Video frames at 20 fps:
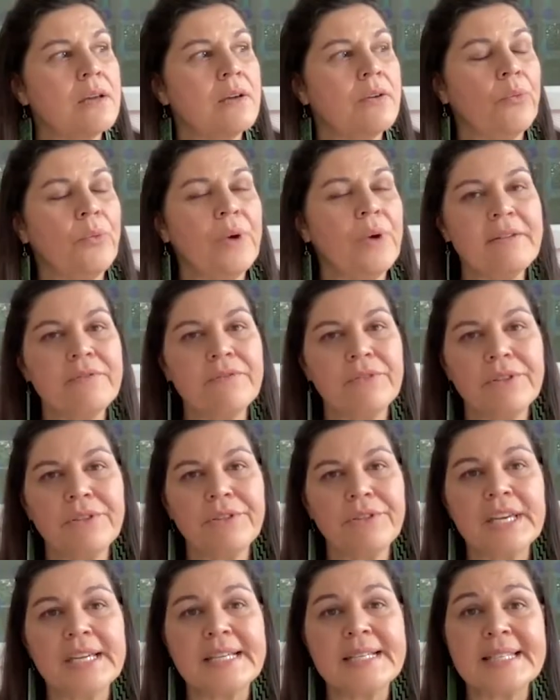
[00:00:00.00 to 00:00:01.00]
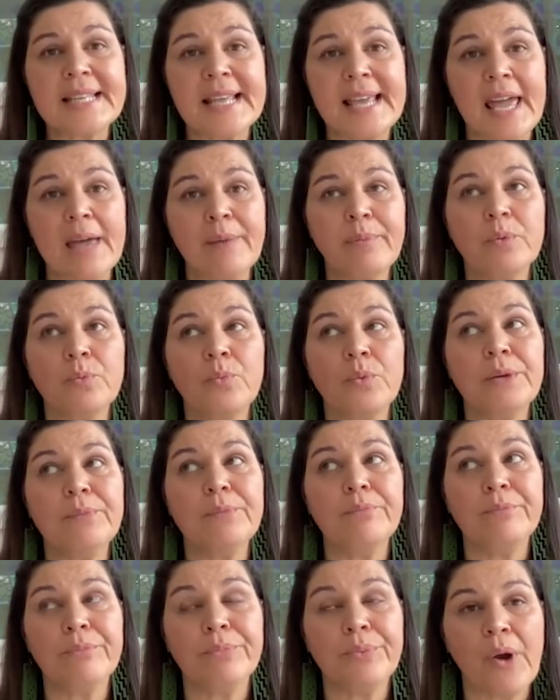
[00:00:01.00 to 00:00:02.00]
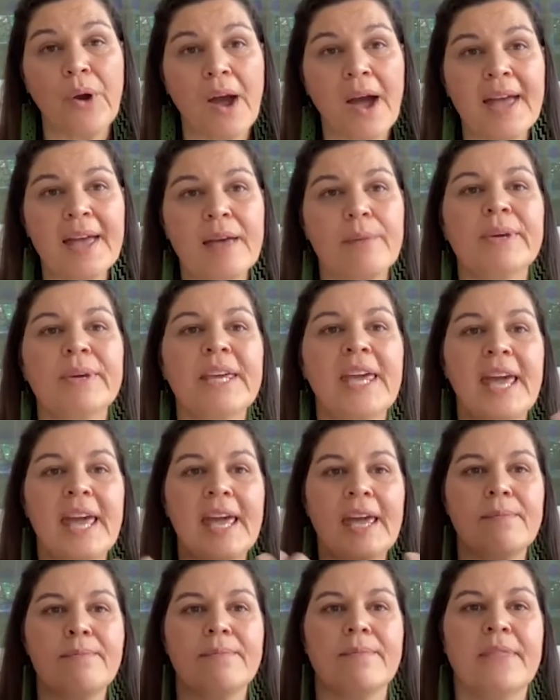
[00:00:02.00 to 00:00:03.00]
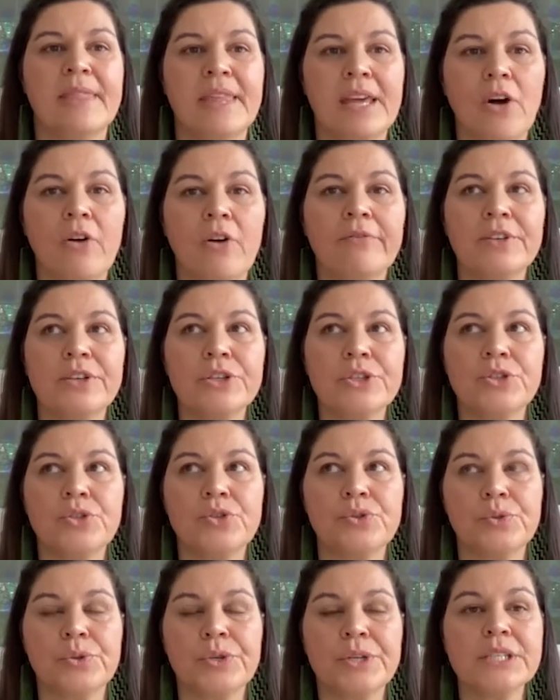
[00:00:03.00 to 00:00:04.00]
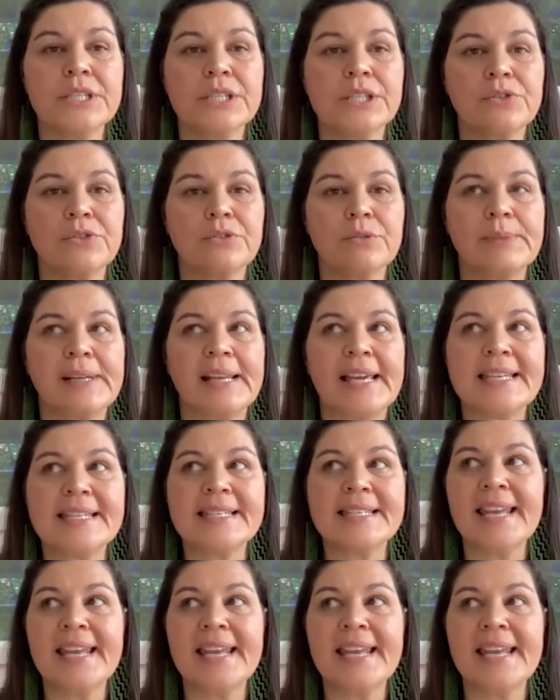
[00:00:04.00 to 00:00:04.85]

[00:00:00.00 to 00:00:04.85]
one of the things that happened when Briar became the obvious choice to replace